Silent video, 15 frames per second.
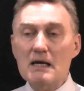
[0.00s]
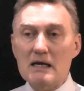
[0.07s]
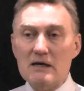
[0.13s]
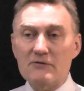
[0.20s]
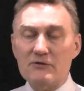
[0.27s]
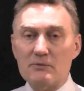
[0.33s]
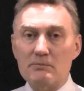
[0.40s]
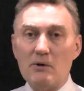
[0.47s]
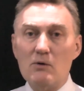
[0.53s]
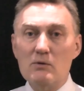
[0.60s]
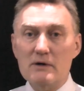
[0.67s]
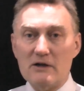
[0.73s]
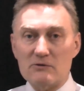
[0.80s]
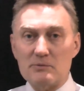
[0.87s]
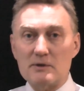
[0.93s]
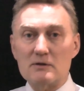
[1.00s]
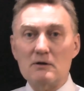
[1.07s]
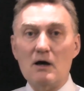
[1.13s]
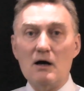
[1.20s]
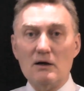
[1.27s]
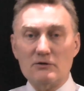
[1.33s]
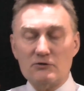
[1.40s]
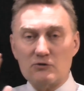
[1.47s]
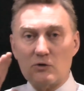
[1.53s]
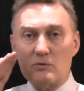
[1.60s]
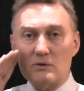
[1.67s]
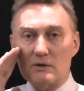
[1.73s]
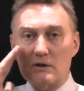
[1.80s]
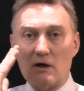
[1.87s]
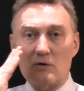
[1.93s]
If the bone has been lost
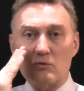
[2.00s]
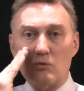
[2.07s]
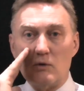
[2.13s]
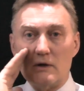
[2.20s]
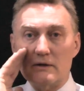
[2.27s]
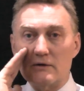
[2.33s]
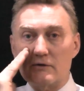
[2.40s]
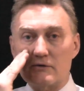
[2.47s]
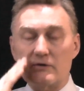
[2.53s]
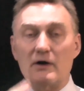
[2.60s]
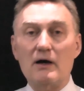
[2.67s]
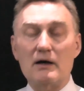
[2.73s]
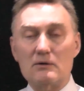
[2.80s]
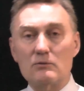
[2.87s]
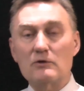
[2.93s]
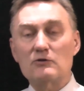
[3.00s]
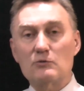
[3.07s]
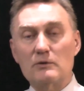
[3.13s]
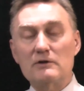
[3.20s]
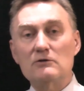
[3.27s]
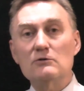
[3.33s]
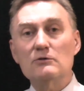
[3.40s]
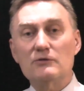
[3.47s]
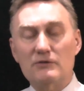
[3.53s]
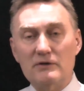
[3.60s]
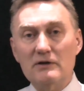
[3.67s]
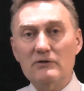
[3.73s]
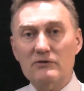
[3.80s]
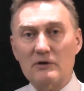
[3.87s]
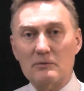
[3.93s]
totally on one side, which we do
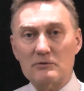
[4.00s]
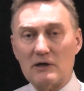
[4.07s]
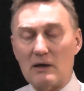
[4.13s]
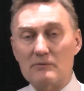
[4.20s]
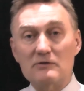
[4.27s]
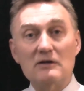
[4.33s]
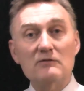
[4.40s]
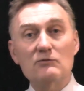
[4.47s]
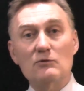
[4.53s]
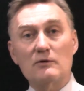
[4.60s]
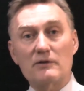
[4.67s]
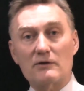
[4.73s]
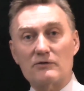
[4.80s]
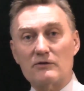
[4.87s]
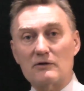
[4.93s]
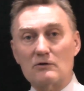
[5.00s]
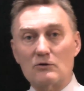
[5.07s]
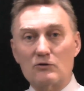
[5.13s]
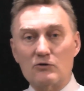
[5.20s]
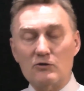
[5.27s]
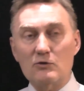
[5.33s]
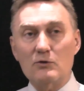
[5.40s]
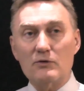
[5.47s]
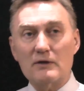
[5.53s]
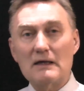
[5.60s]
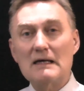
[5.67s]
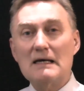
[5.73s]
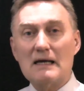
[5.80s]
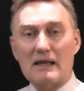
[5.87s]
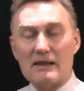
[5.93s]
see sometimes even with a single tooth,
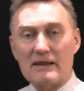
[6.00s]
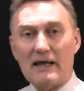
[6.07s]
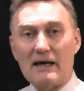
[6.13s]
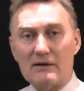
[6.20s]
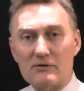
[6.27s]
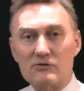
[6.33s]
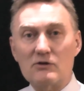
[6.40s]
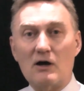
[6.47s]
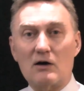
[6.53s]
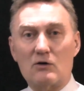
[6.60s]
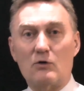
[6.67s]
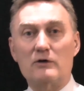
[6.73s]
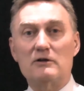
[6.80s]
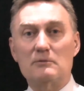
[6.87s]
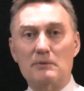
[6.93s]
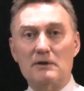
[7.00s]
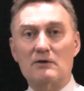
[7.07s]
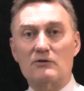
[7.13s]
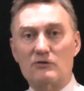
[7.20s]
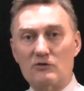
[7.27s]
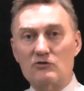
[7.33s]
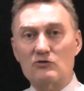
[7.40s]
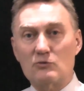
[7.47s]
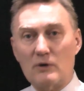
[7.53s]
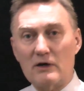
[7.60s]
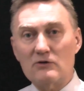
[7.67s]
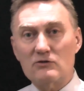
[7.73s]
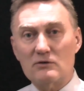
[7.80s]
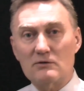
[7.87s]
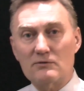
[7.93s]
that is not going to be a
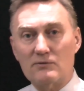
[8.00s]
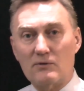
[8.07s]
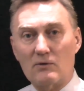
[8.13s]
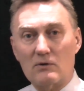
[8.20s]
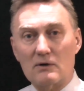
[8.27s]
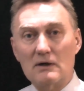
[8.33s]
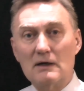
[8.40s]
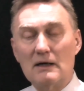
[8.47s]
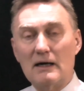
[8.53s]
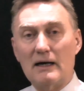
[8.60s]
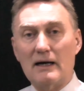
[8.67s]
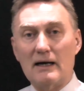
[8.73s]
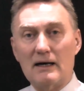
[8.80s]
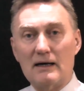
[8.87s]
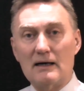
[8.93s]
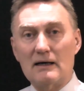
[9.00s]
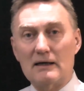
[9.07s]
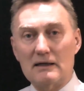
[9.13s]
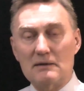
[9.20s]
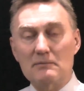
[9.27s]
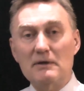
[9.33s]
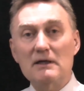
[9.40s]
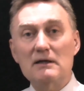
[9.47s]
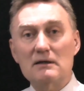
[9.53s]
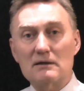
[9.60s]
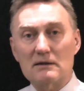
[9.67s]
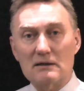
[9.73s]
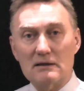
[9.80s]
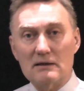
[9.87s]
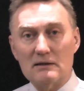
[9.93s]
situation for an
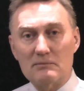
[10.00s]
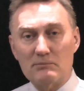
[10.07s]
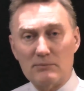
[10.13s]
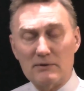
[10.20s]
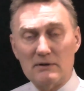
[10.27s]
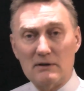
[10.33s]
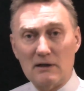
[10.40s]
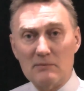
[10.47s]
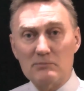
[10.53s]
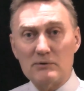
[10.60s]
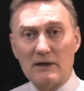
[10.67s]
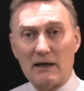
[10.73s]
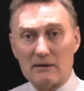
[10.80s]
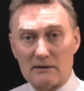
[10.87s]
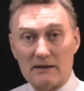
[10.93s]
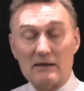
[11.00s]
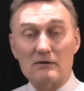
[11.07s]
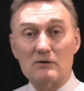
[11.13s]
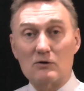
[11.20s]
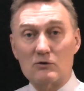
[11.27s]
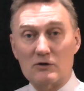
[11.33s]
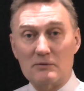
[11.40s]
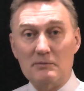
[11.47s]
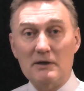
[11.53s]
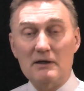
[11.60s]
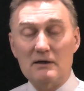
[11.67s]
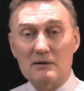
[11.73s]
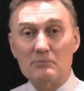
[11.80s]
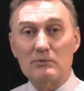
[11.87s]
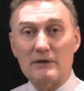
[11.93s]
immediate implant, let alone an
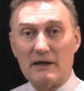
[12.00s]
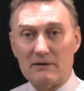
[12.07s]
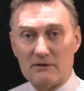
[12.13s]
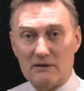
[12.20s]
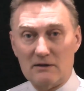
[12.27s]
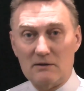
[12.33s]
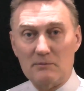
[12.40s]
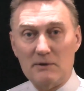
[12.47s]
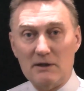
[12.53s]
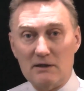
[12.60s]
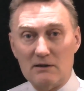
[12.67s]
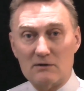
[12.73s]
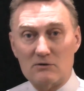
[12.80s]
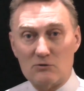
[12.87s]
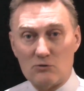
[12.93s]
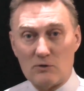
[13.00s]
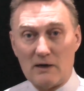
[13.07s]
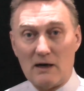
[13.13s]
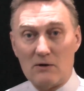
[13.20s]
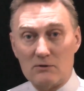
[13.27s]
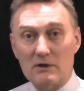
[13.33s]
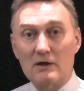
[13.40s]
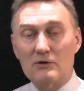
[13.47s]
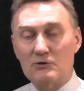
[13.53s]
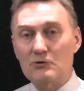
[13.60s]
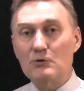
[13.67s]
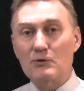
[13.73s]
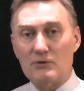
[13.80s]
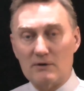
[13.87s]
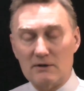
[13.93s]
immediate implant and immediate crown,
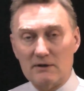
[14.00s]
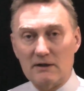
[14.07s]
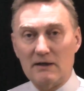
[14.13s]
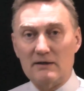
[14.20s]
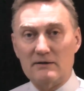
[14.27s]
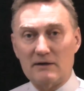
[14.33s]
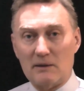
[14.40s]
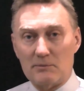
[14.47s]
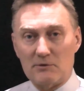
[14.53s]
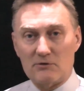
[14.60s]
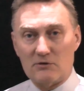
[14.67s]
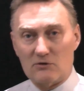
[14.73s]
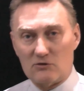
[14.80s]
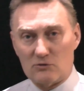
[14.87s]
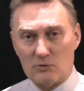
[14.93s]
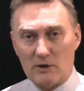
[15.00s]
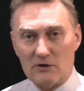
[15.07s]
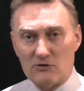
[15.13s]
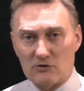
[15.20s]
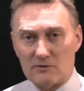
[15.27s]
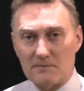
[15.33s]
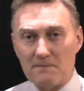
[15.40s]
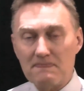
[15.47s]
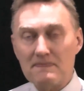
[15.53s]
tooth in a day type of situation.